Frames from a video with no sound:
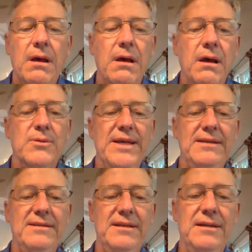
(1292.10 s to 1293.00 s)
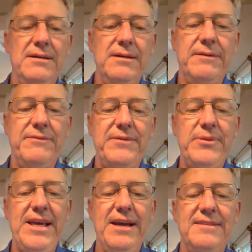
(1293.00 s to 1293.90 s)
I would like to know if
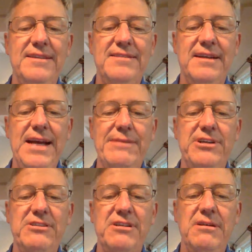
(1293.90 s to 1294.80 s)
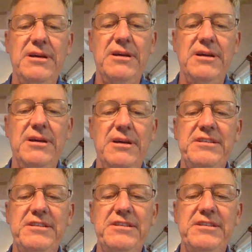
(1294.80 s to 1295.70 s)
3 eggs is an average clutch
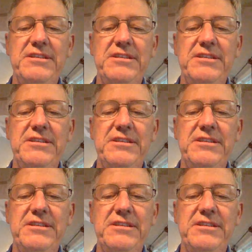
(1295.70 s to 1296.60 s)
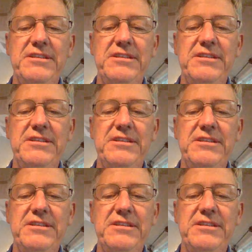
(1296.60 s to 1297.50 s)
each year for ospreys, and if you see
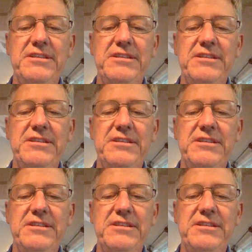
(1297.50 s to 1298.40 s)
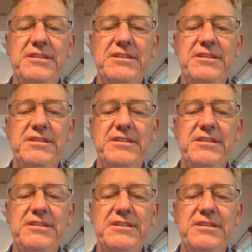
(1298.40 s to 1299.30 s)
more boy or girl babies
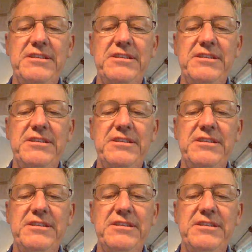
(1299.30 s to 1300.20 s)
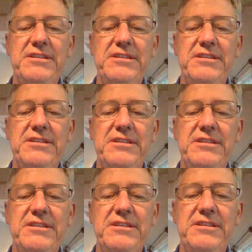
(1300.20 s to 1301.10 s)
being born. 3 is the
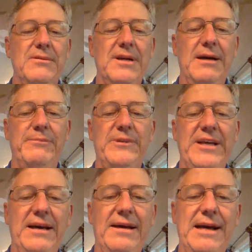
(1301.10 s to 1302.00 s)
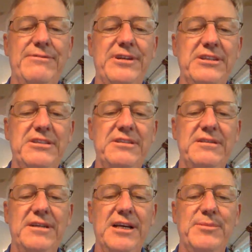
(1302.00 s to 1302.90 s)
absolute
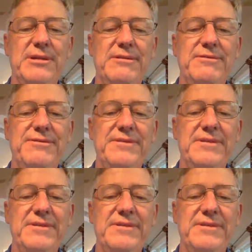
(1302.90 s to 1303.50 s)
average number of